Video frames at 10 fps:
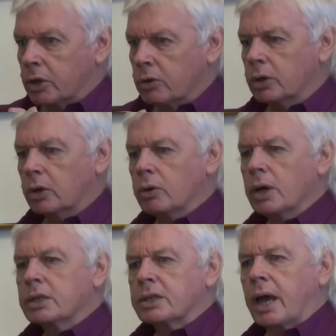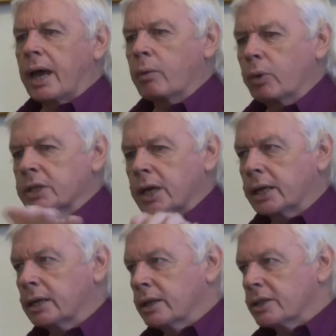Google, saying we're
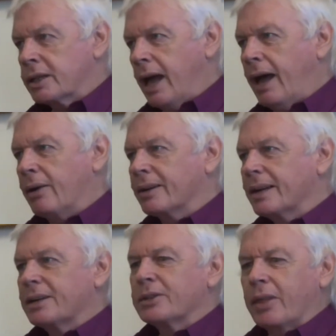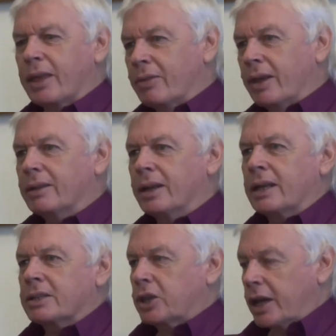taking this down. So
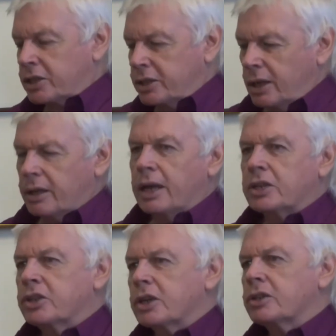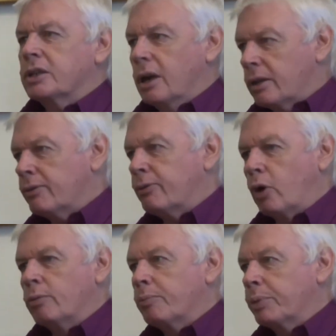it's just another
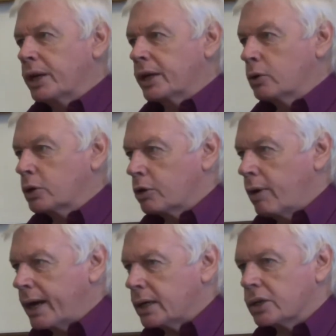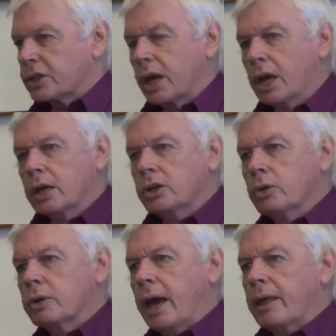form of political correctness.
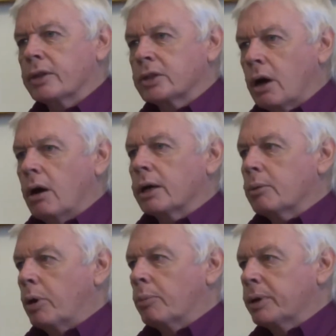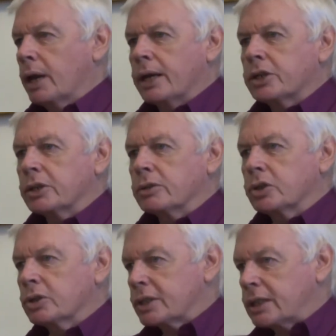You get the target population
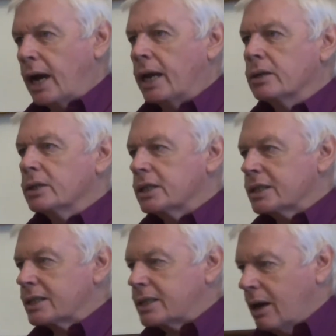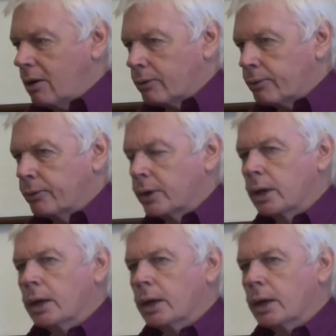to silence itself.